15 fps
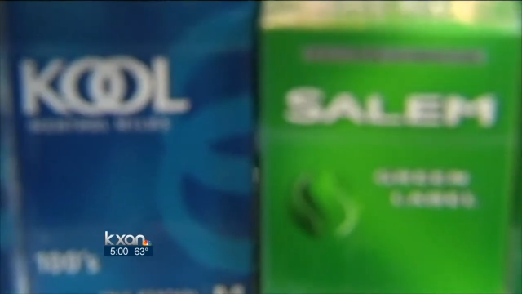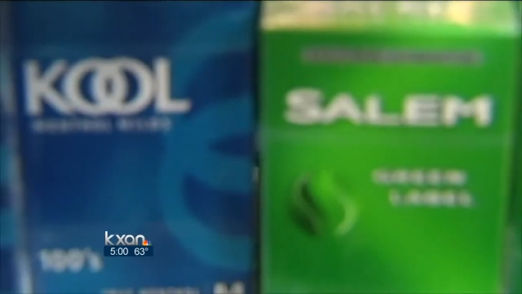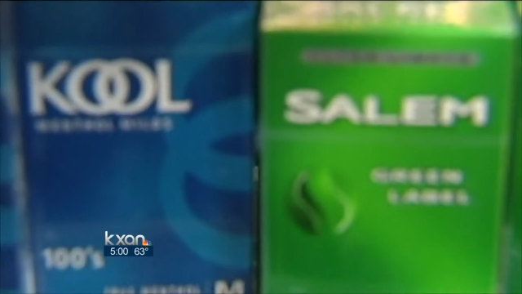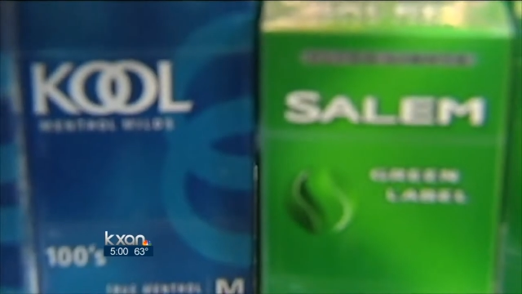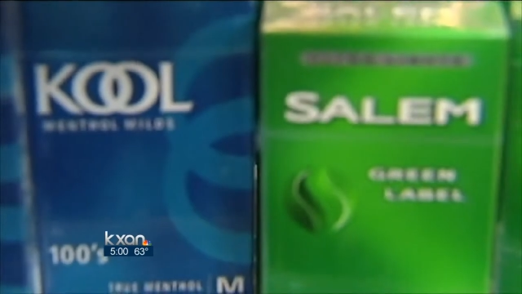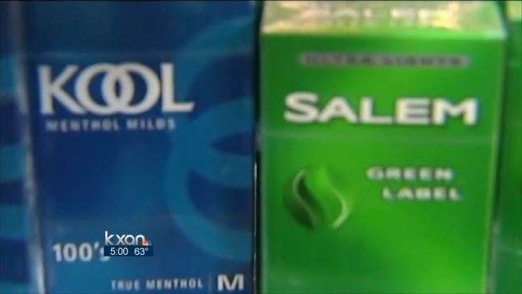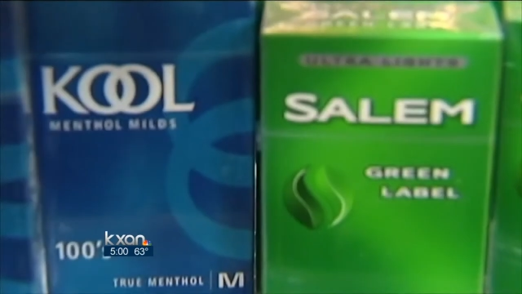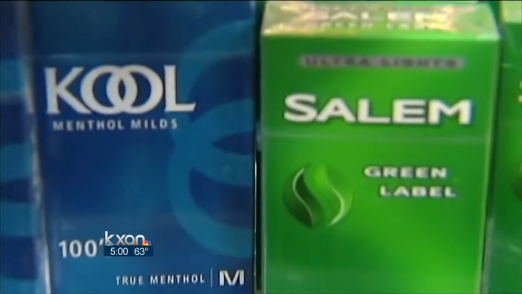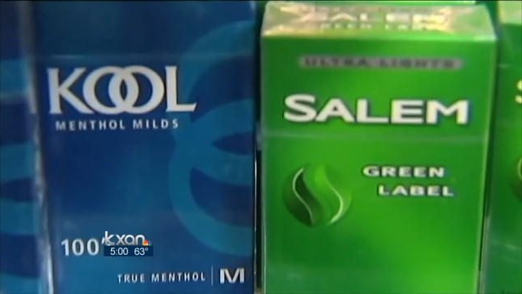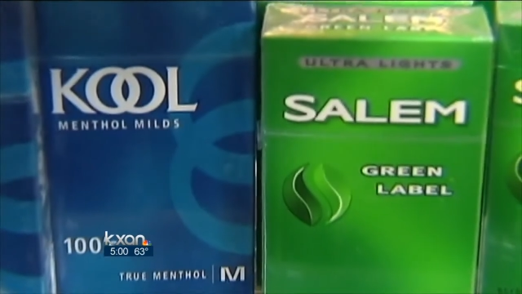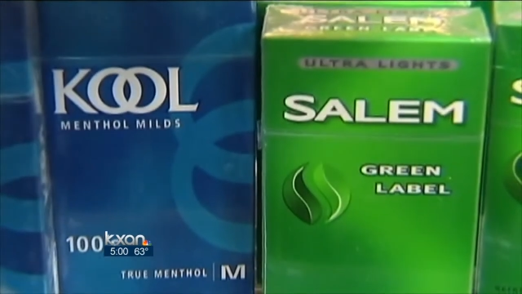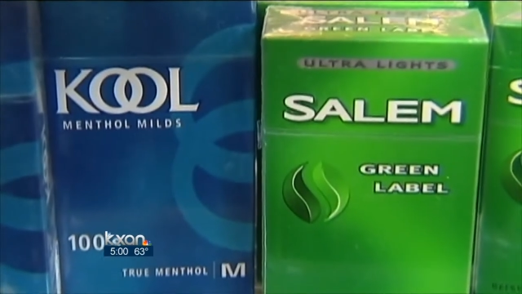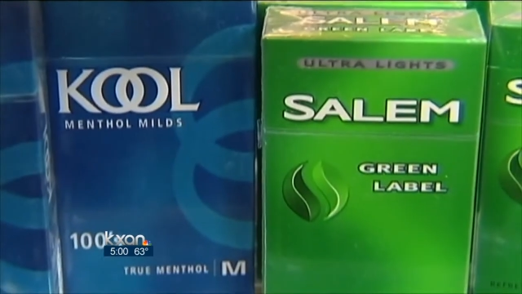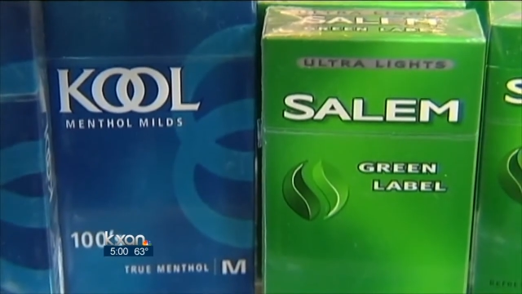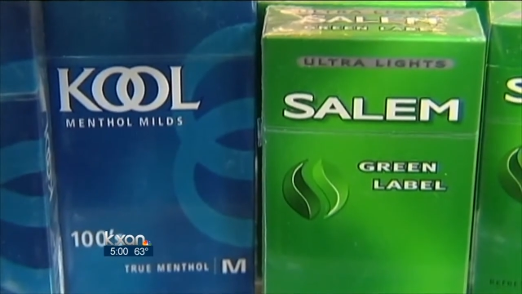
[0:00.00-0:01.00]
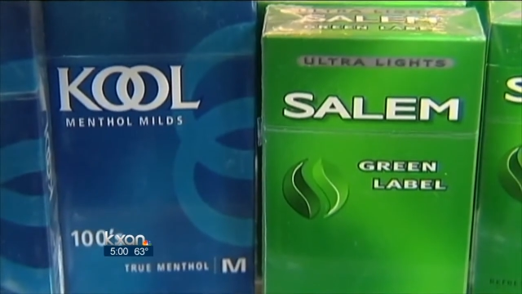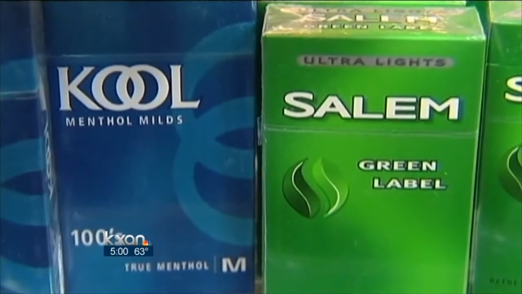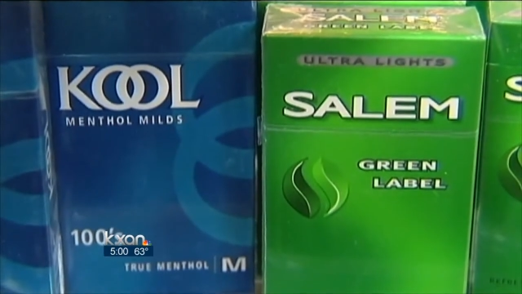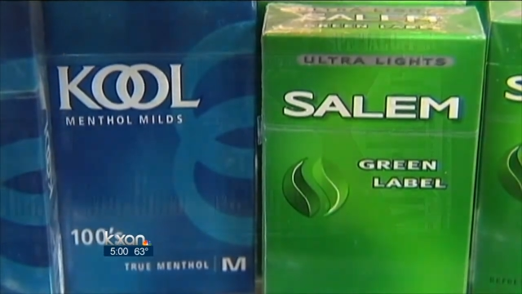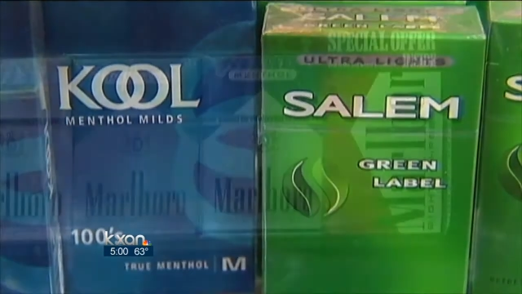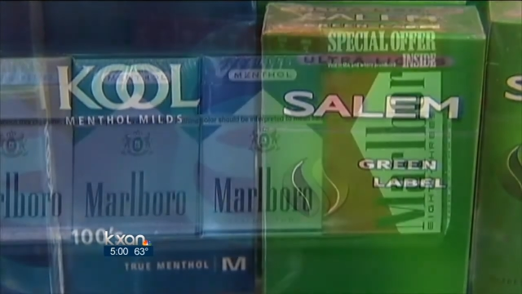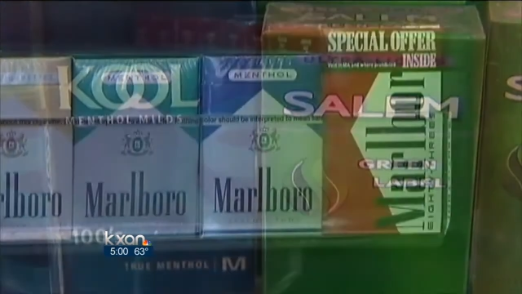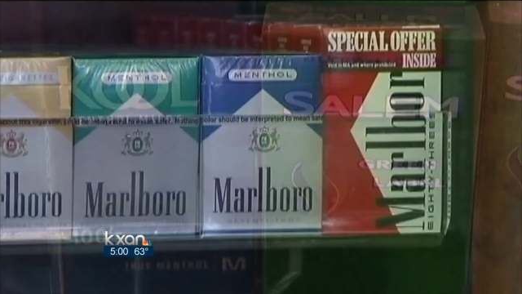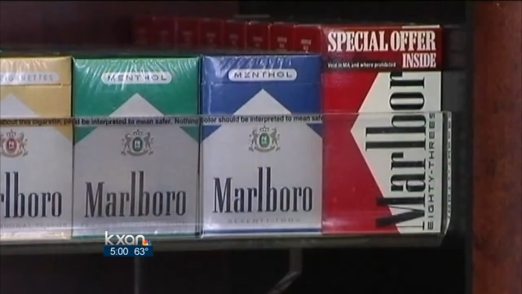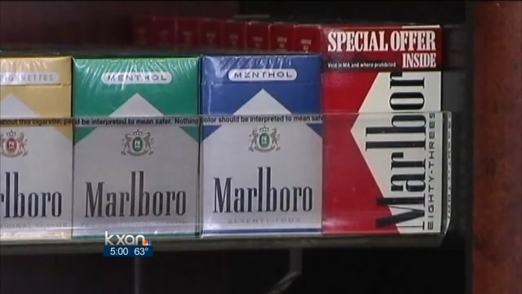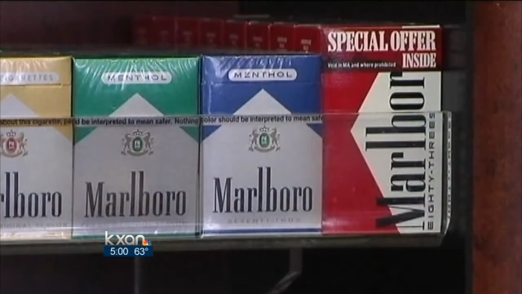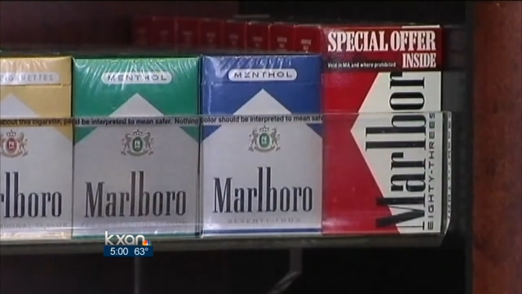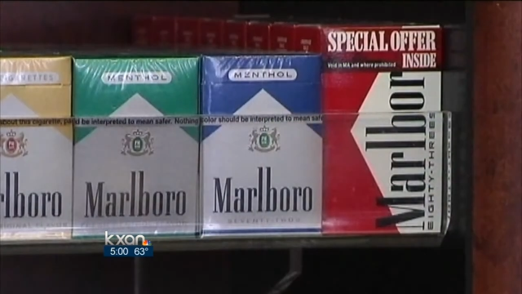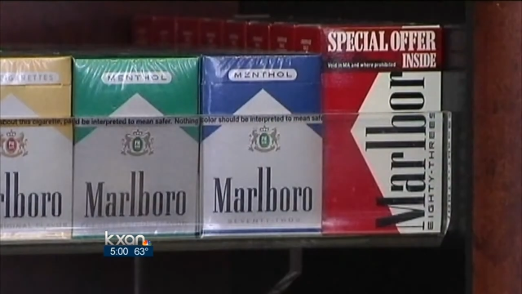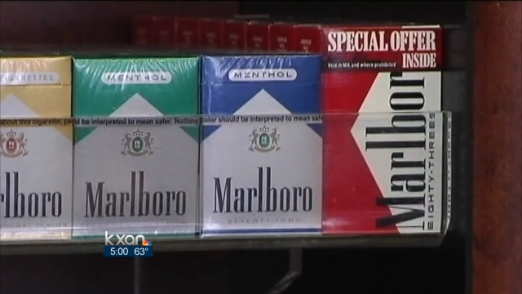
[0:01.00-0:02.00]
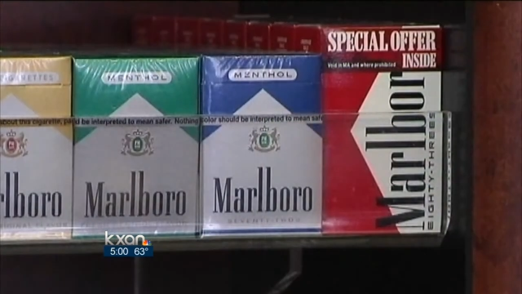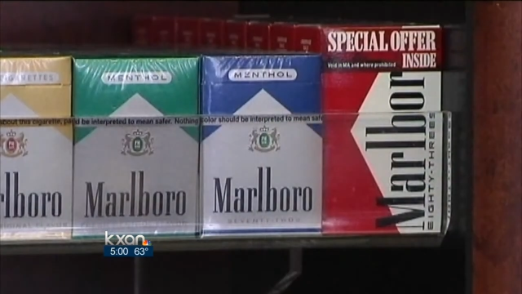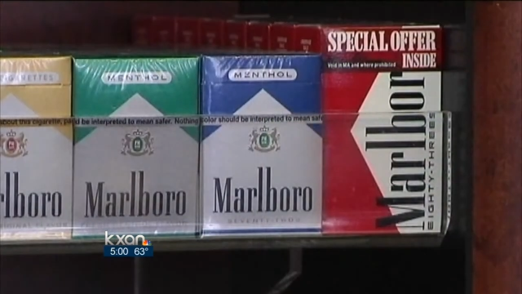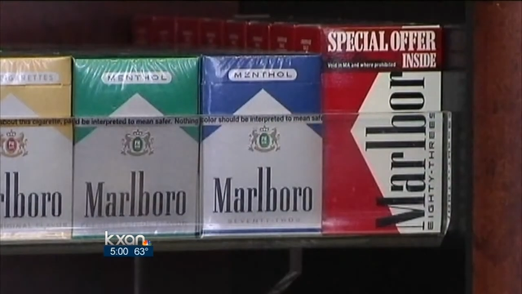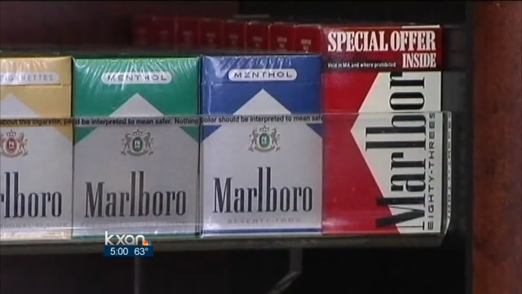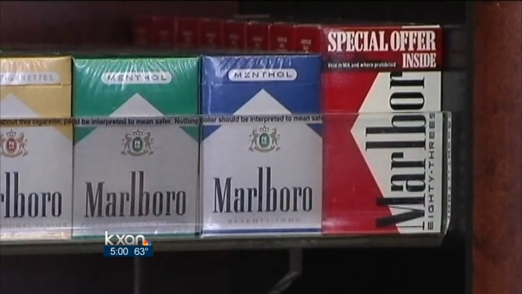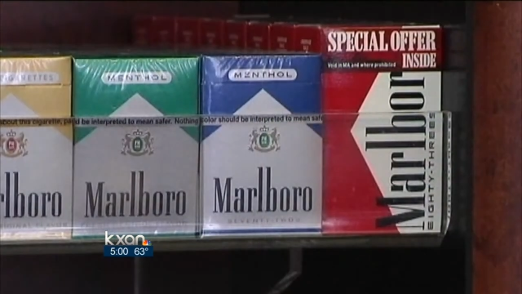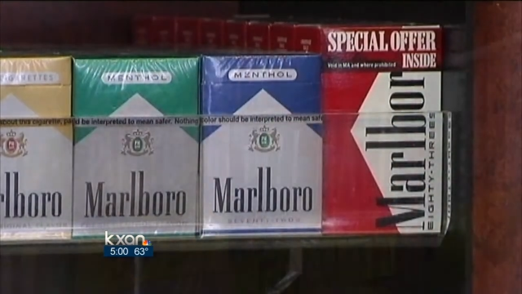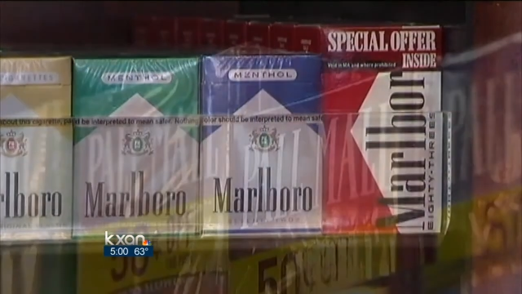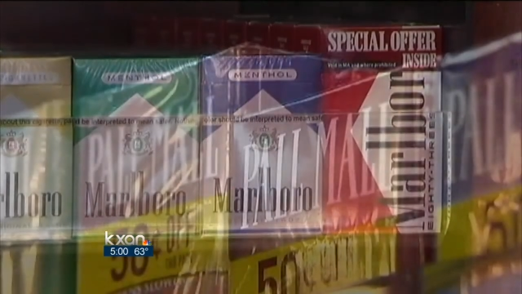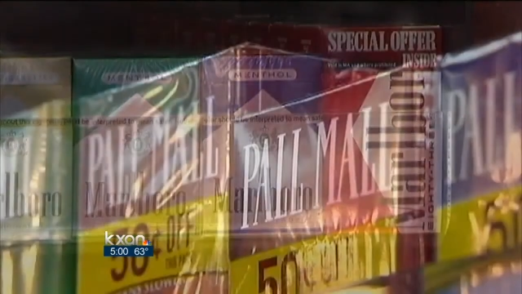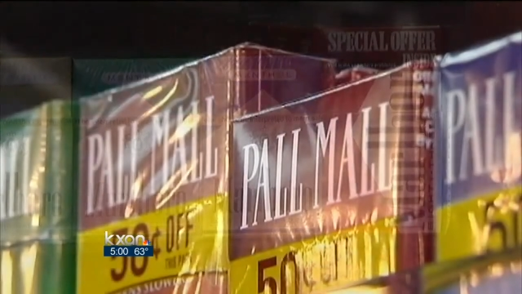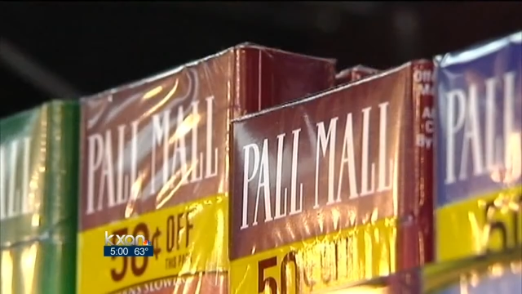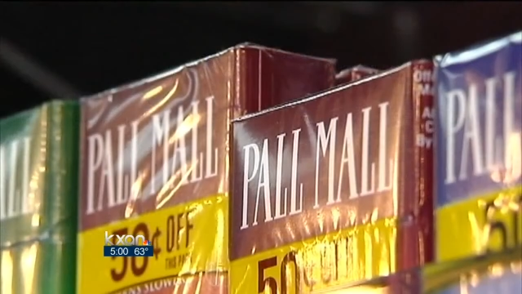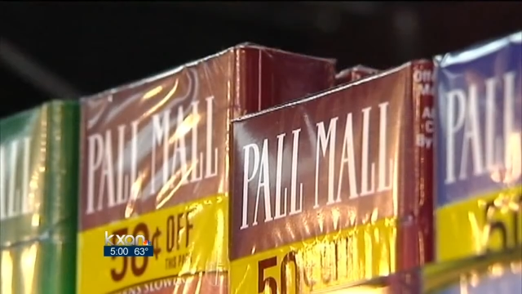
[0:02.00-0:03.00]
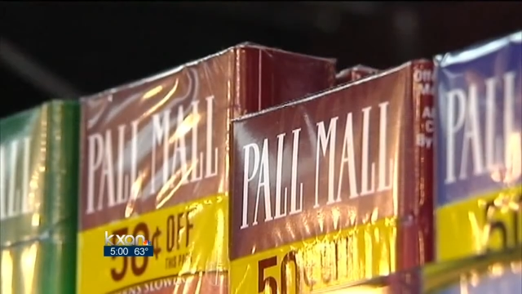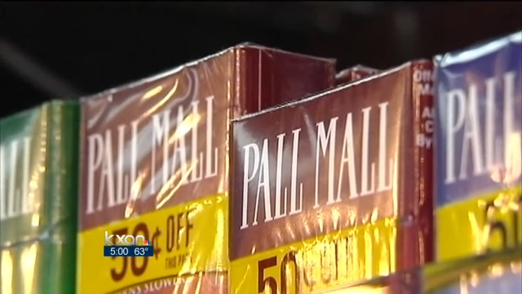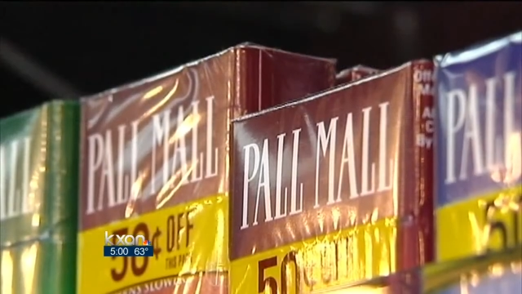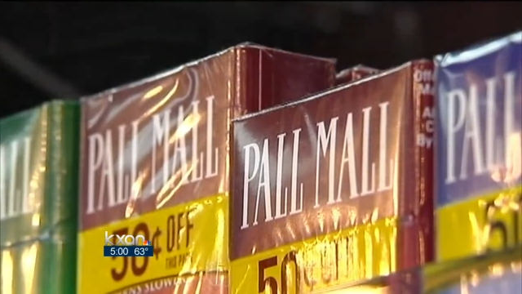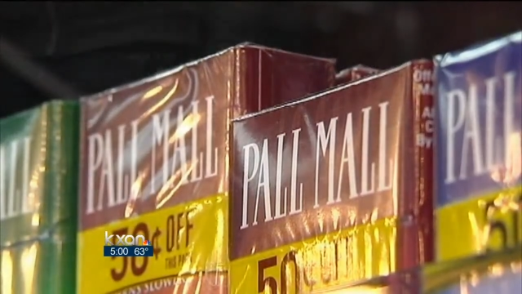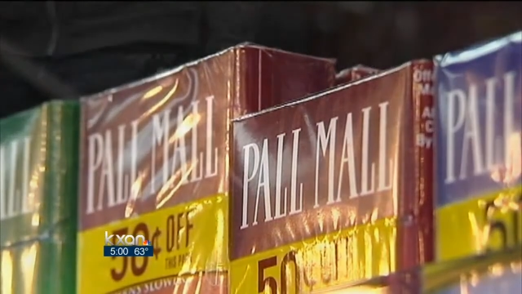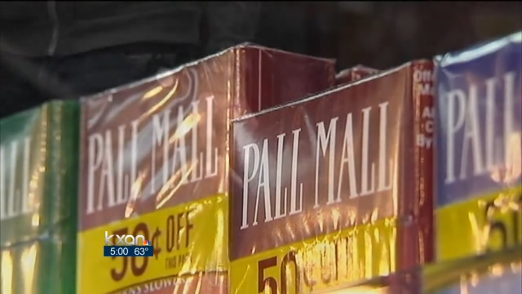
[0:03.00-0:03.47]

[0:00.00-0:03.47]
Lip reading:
(no speaker visible)